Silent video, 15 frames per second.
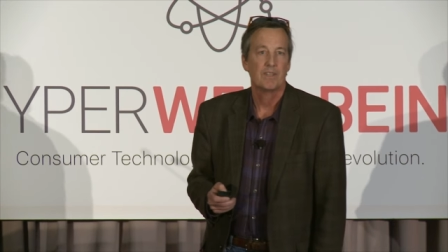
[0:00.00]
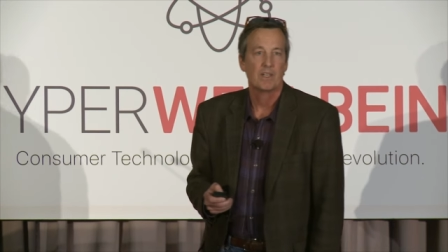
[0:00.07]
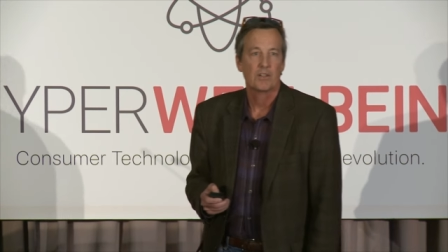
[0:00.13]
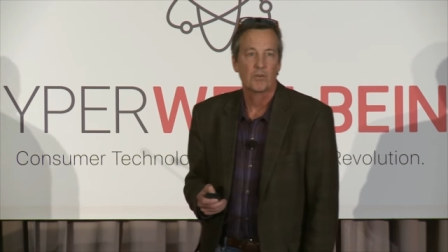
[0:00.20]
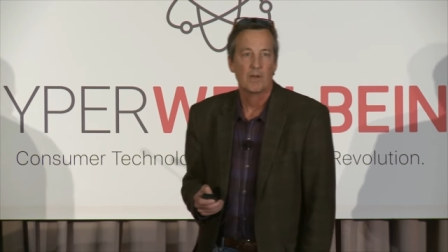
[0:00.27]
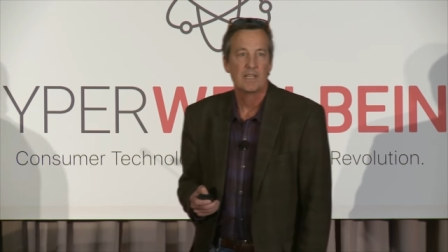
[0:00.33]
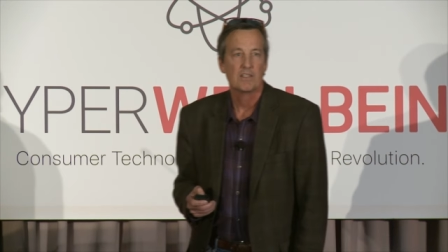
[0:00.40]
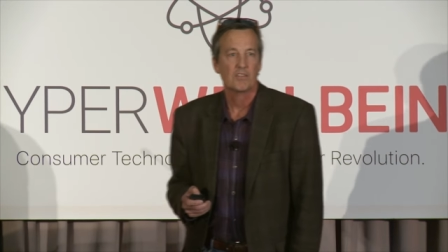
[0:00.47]
a
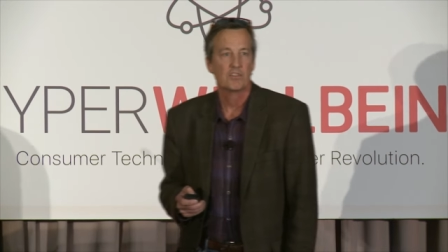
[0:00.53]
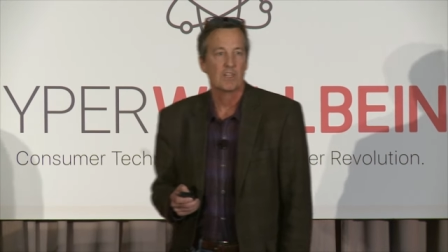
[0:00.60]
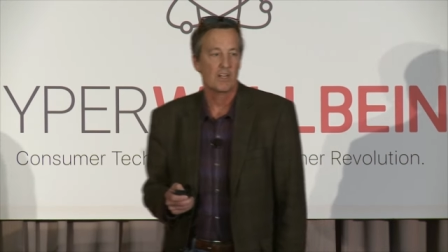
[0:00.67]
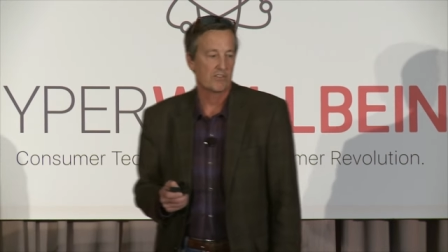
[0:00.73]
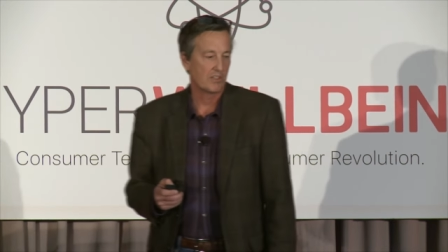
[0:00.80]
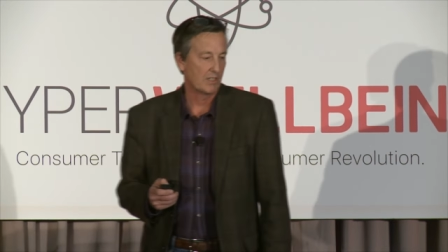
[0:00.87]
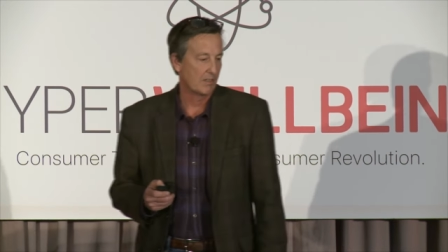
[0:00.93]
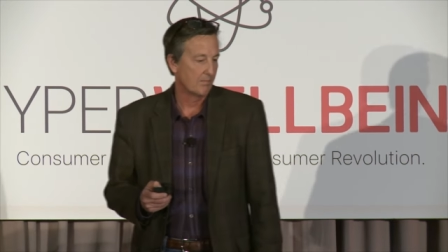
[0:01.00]
great
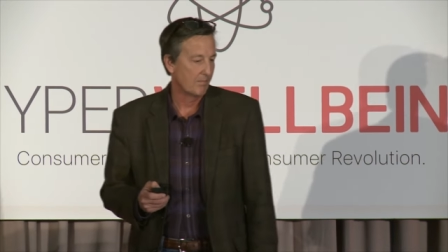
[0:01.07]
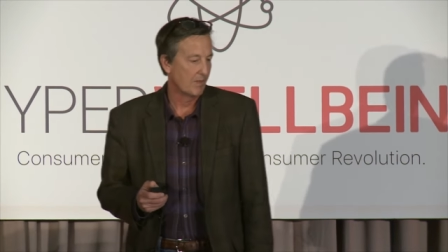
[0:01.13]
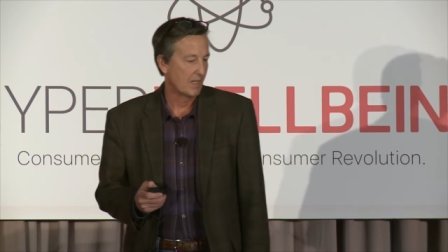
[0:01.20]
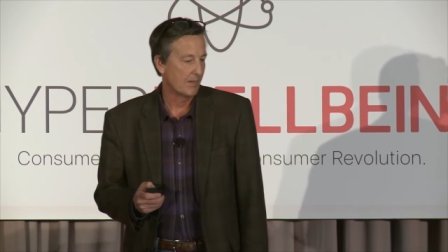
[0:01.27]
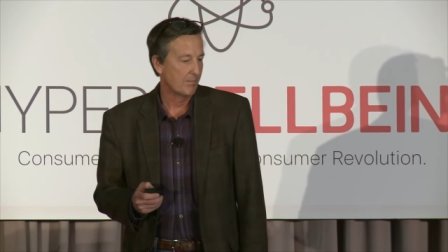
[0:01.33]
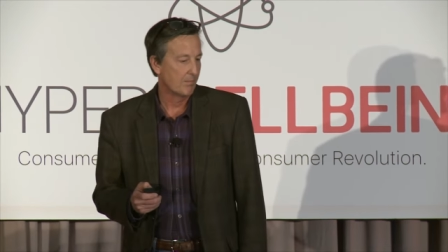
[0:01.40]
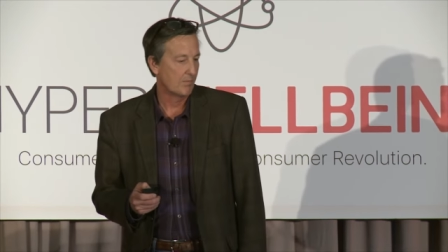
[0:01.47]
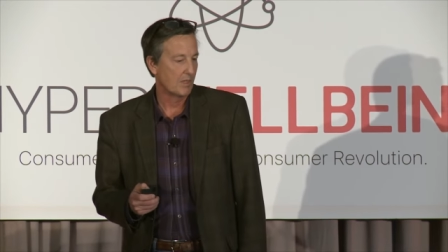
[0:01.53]
discussion and,
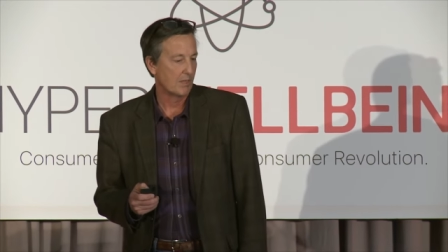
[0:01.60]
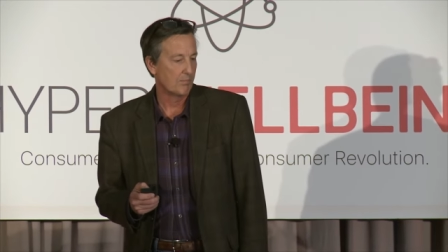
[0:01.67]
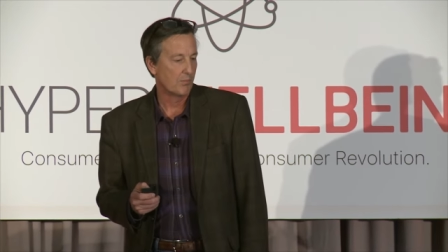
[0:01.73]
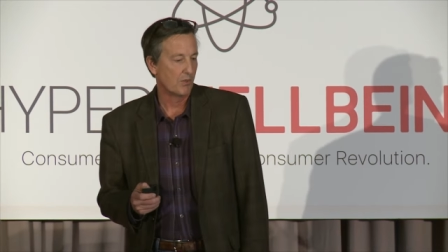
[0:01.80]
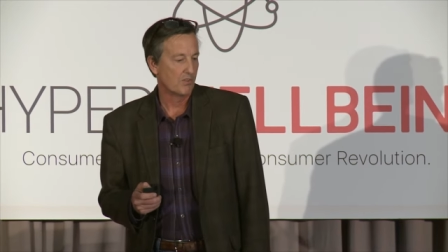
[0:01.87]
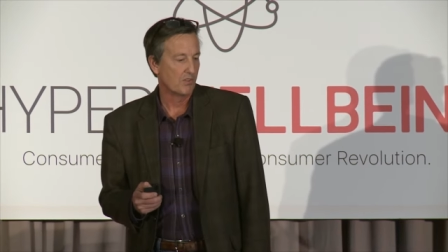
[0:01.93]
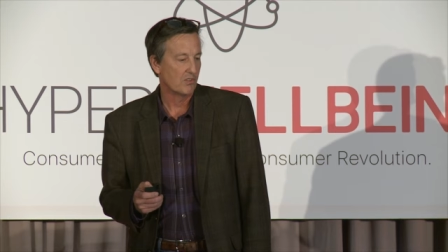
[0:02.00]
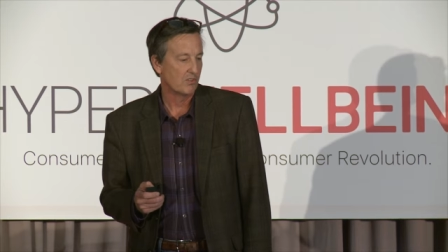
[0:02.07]
and, and
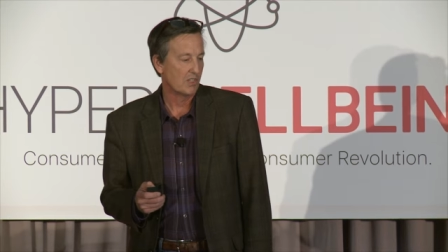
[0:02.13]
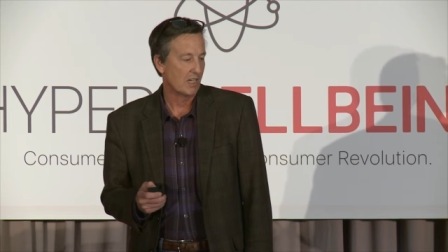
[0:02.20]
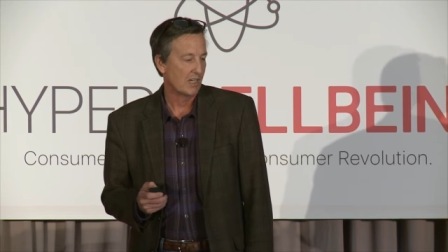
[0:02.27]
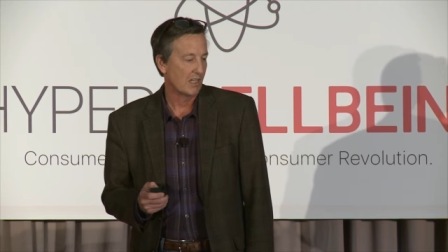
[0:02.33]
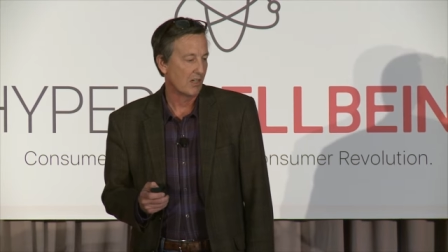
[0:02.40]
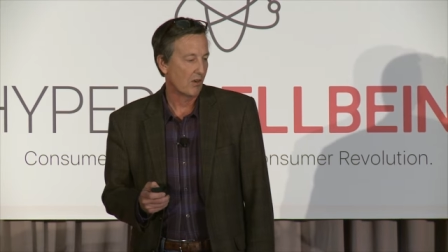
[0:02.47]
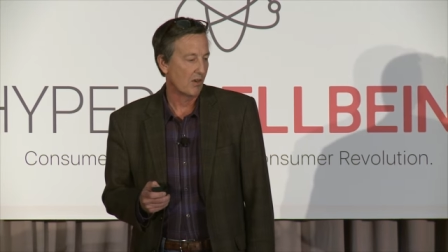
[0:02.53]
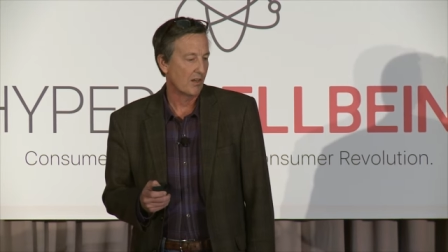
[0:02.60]
push the state
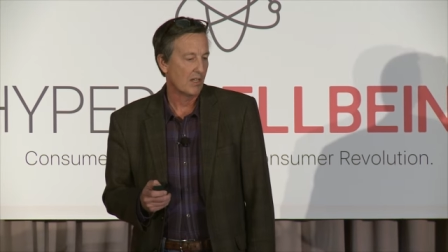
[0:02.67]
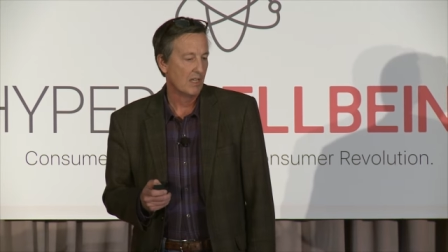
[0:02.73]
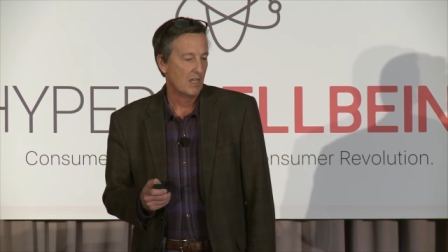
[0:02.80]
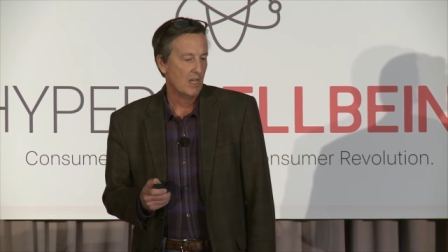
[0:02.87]
of the art.